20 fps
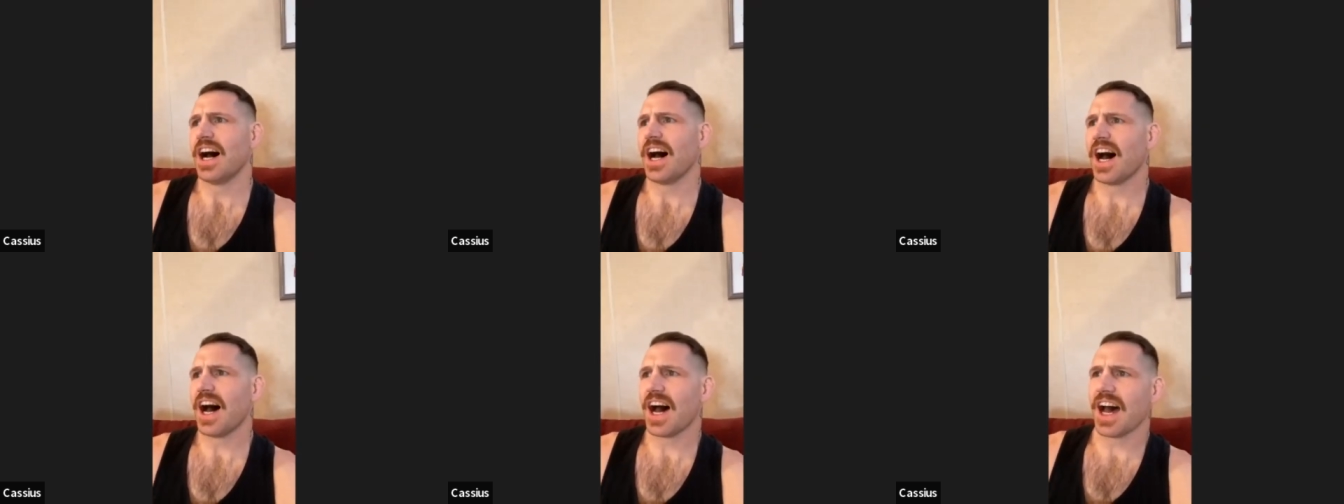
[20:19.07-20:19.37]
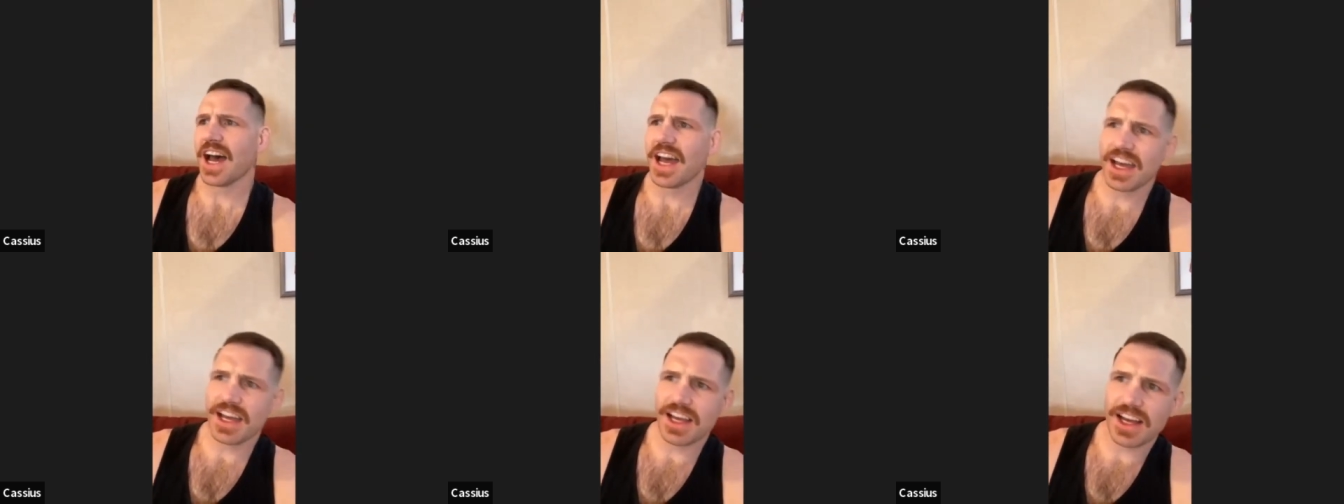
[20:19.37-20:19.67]

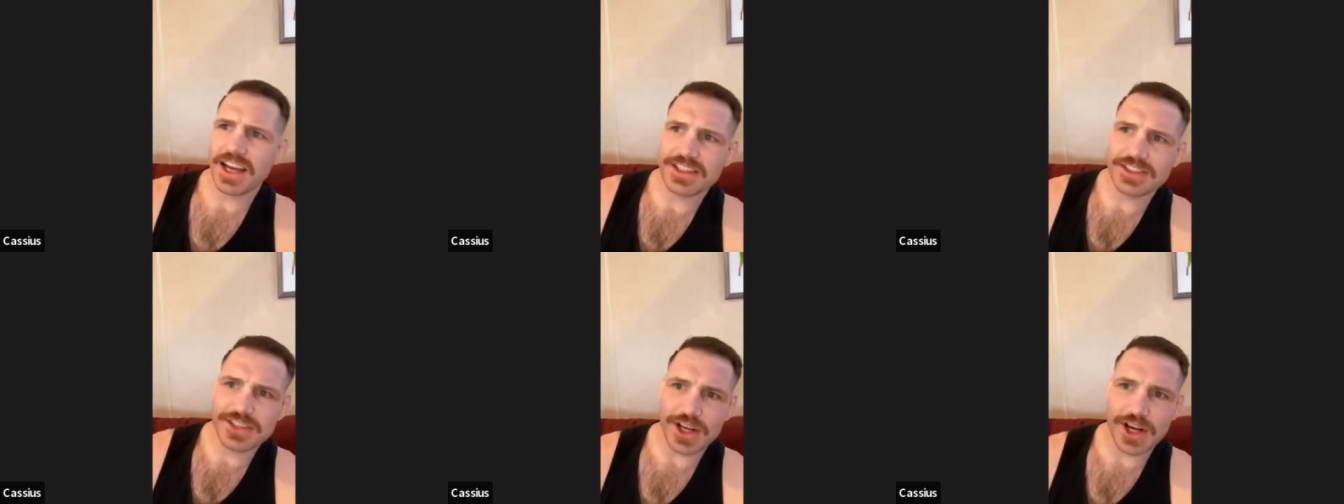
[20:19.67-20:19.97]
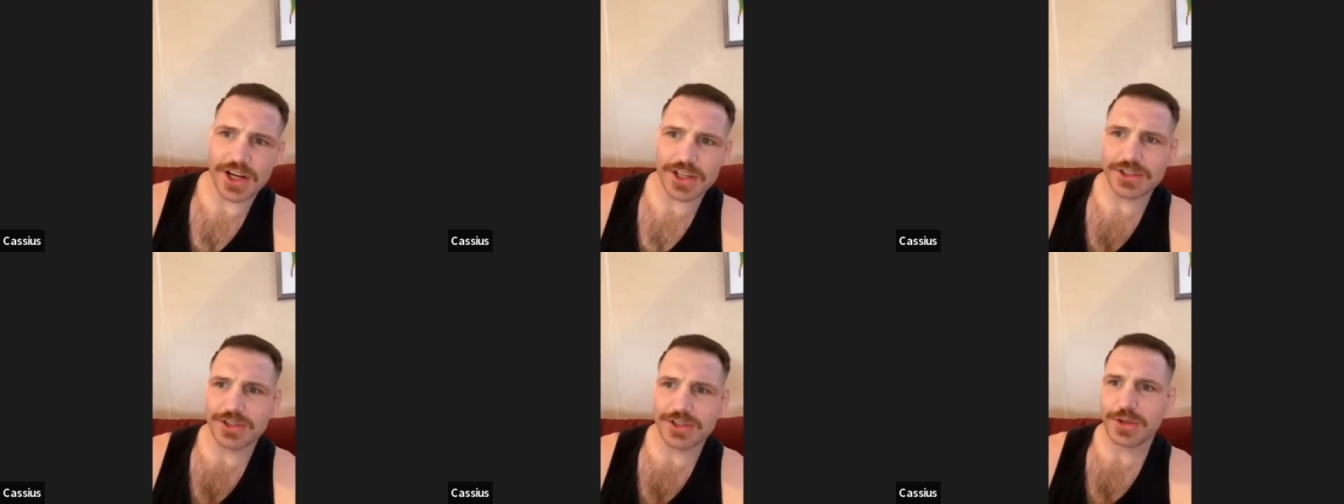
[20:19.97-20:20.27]
I, I
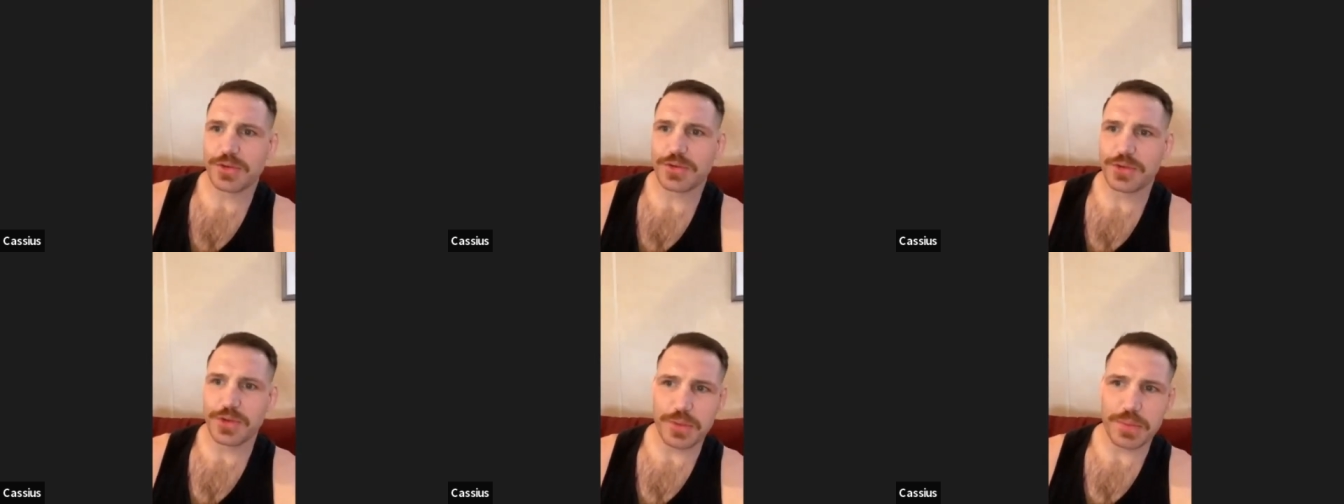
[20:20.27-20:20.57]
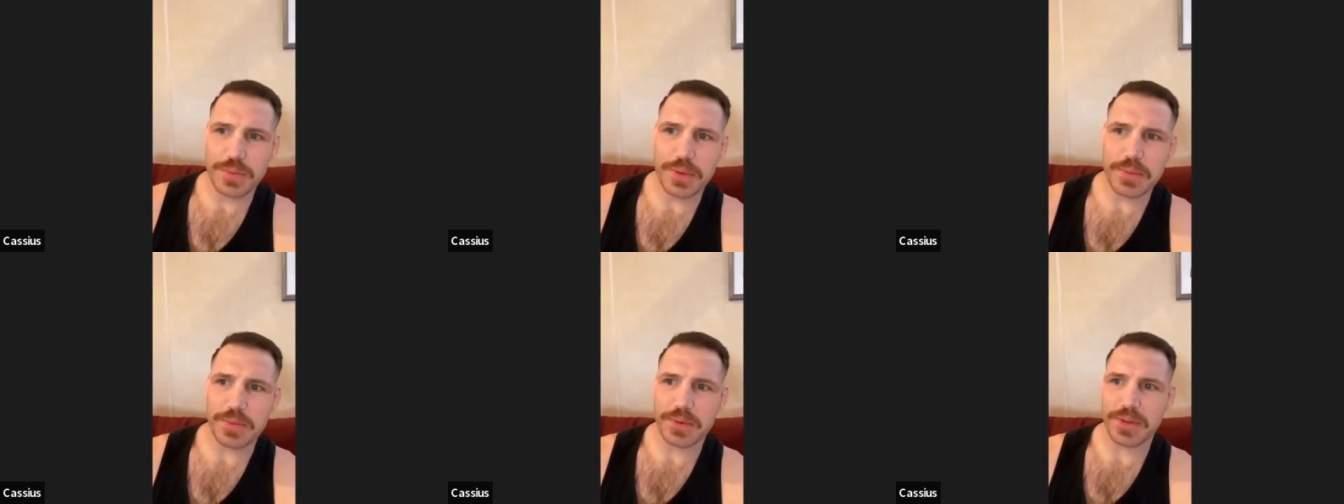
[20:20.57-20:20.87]
talked to a few
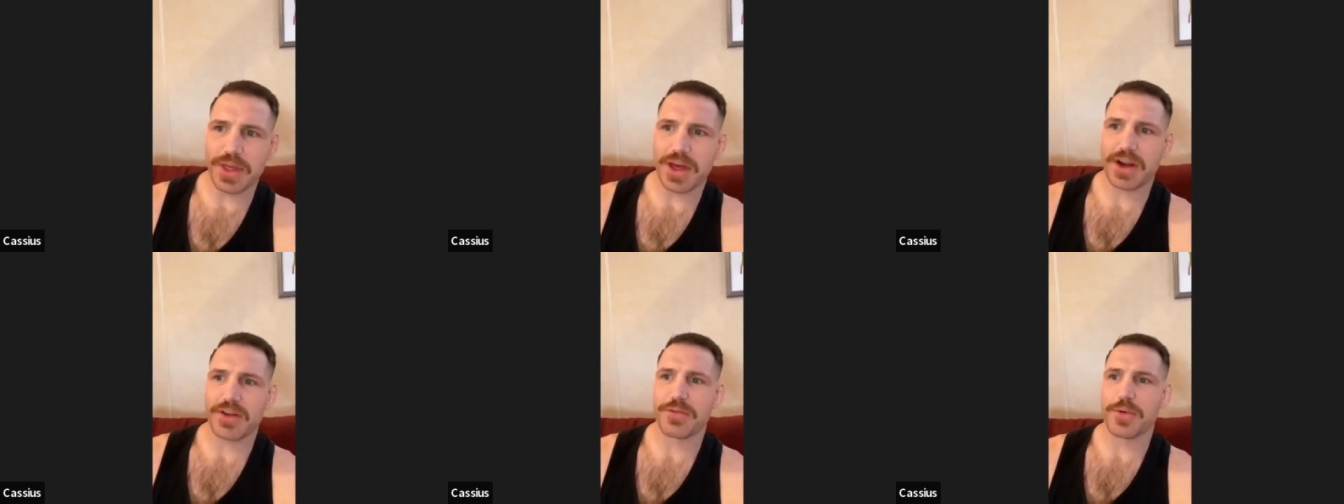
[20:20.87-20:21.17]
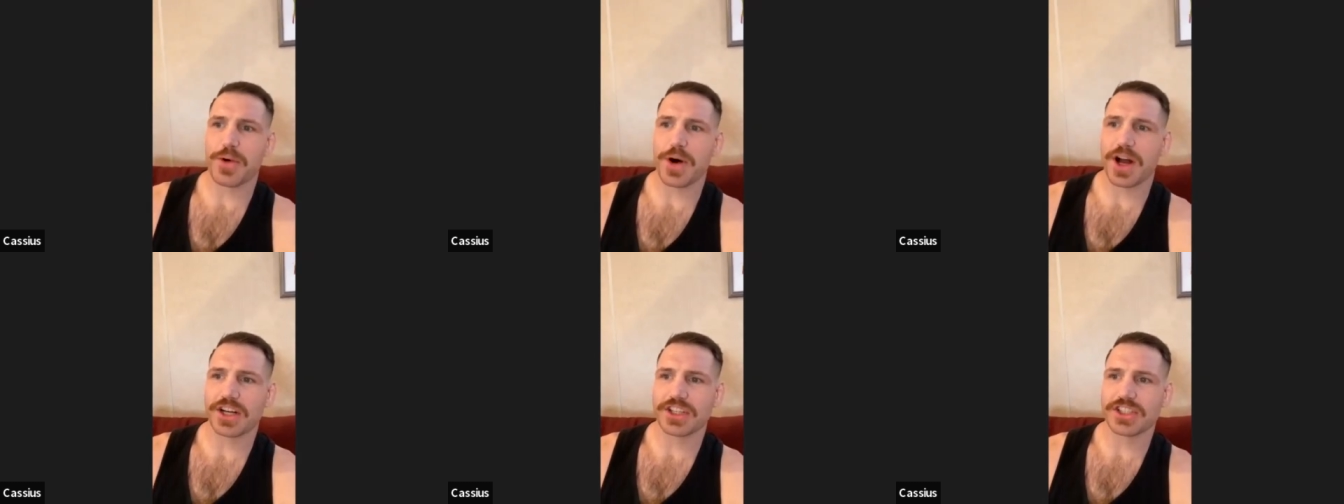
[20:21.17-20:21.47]
people that have
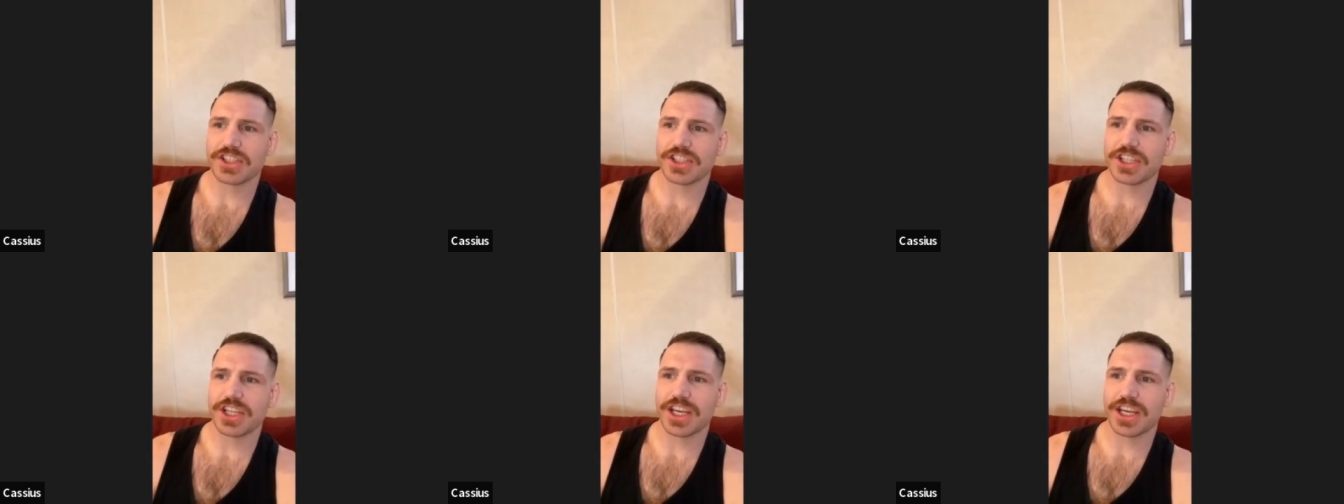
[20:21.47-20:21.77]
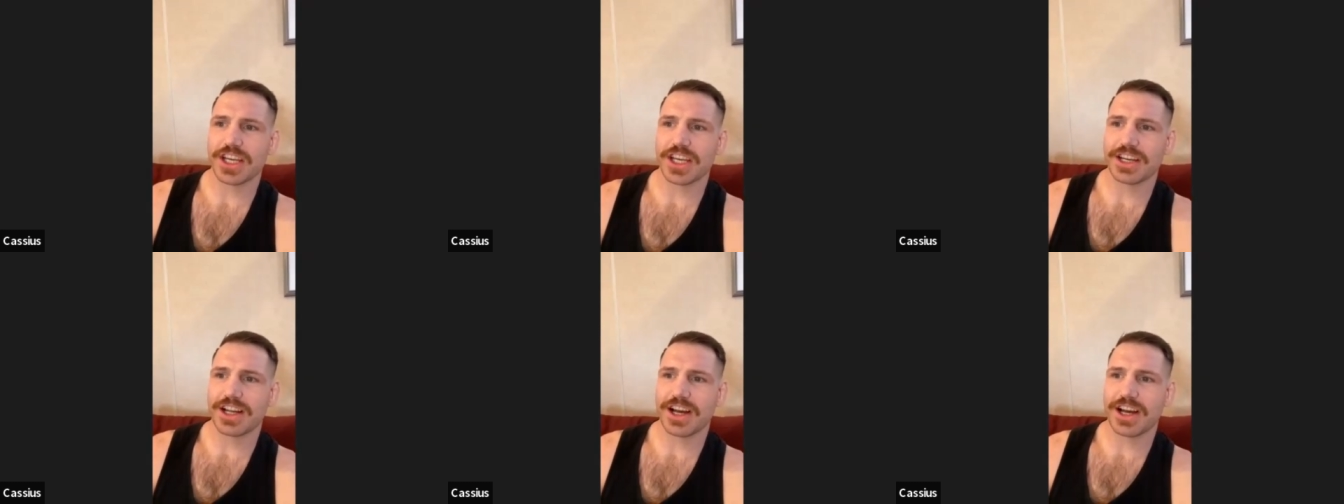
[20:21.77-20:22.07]
watched
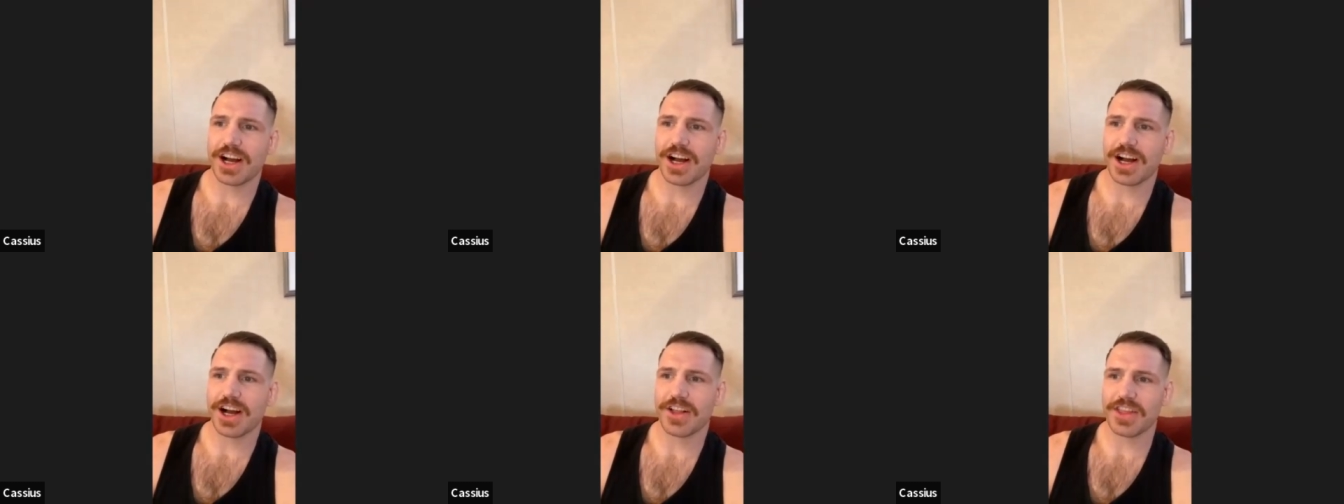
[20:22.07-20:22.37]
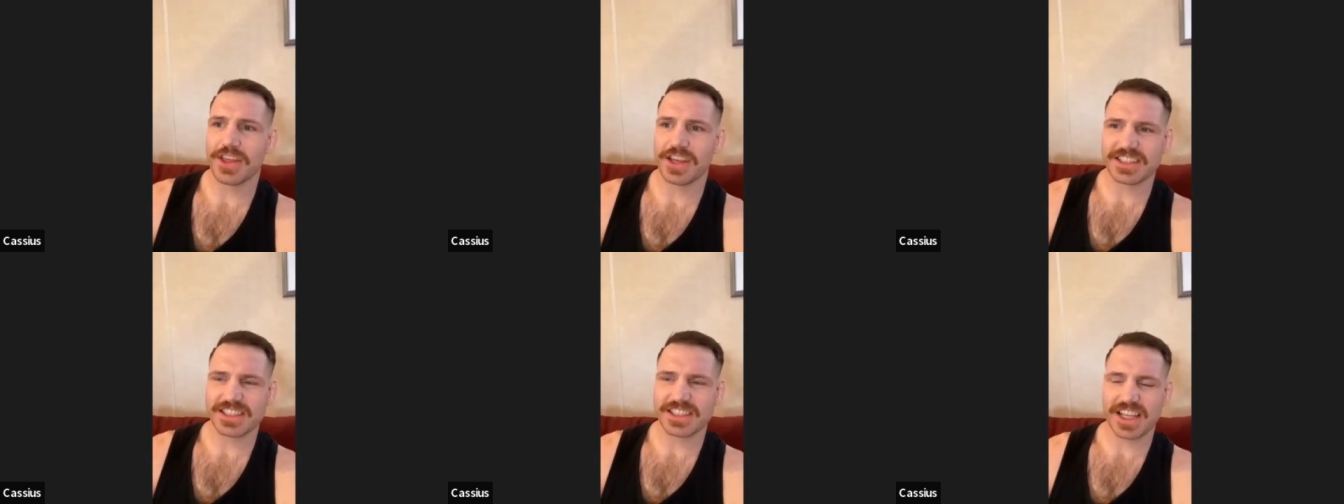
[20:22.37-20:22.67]
it. Uh,
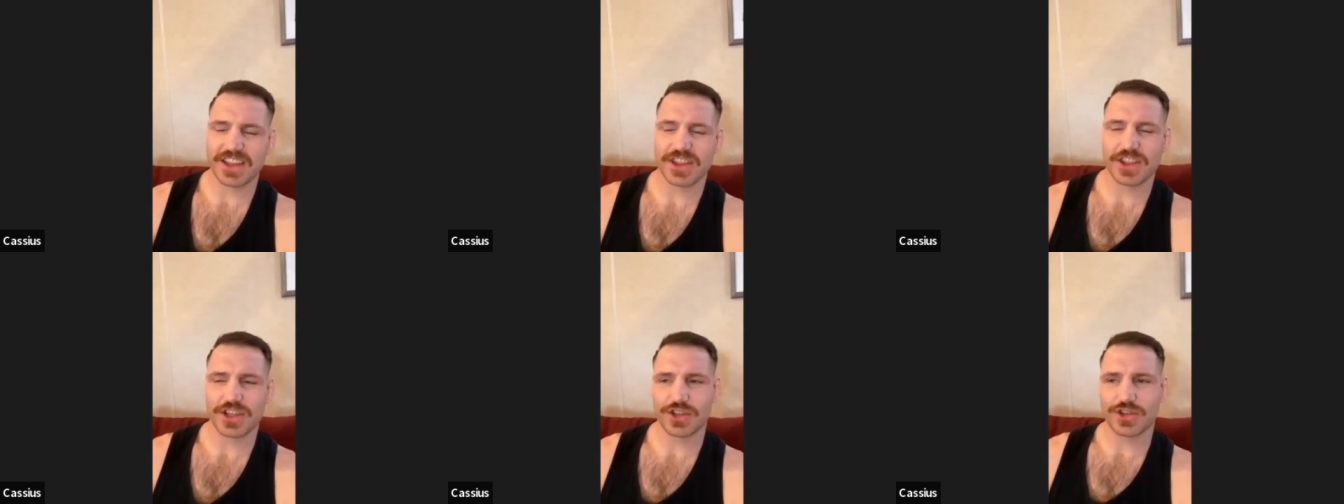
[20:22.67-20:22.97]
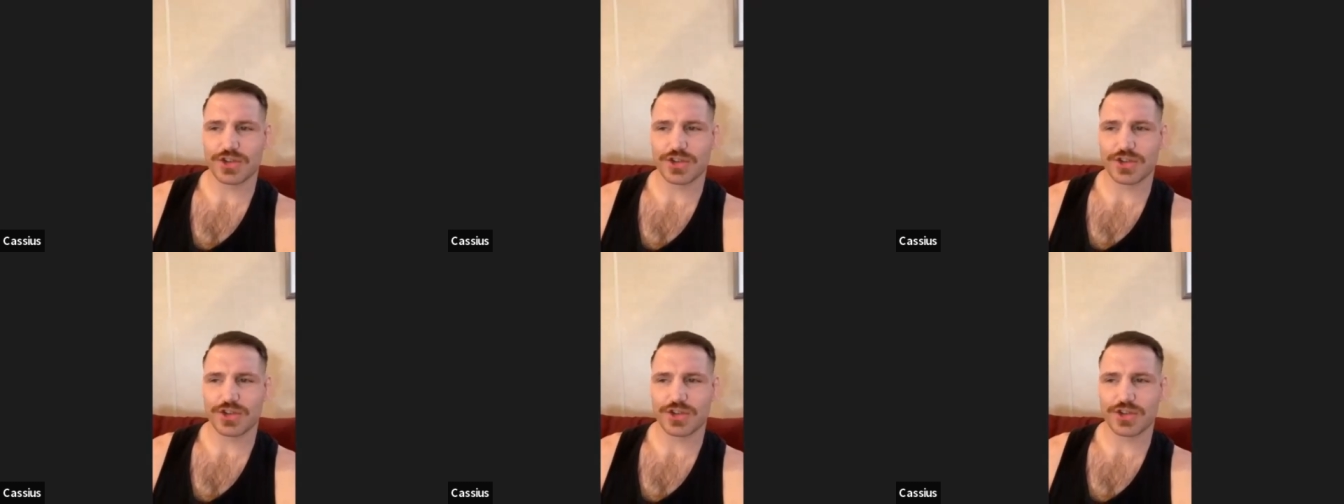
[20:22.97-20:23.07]
they said the